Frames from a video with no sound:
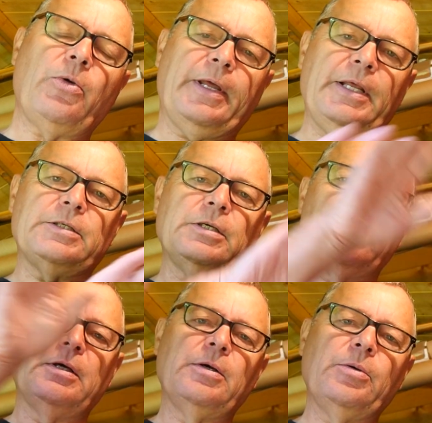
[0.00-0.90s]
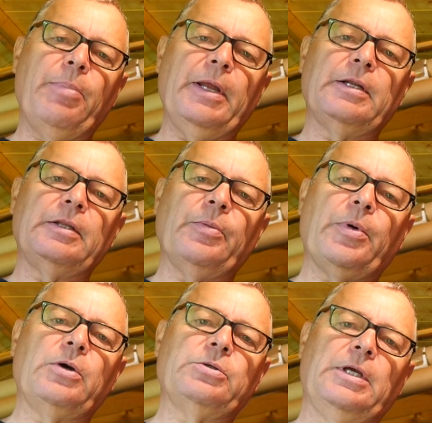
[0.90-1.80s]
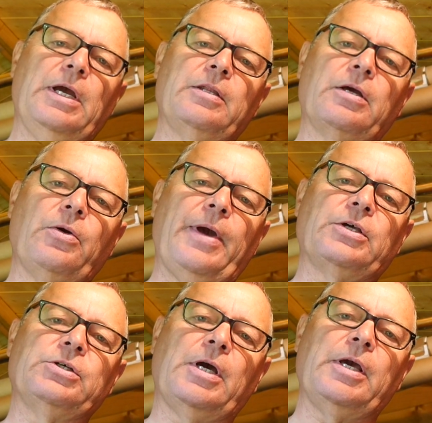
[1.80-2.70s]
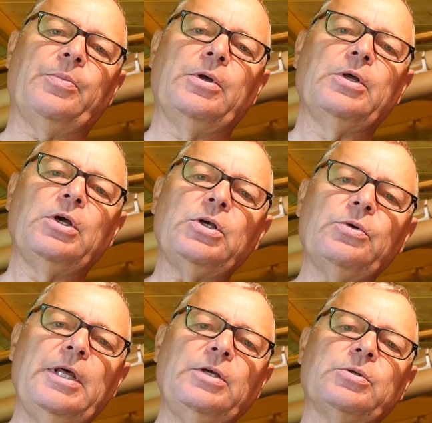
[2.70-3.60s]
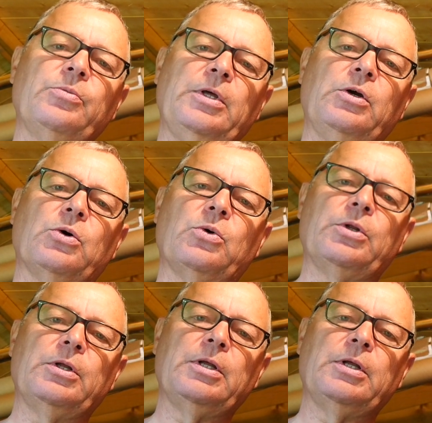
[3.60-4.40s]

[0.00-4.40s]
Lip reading: that is bending the bow to get the correct shape, you'll need something called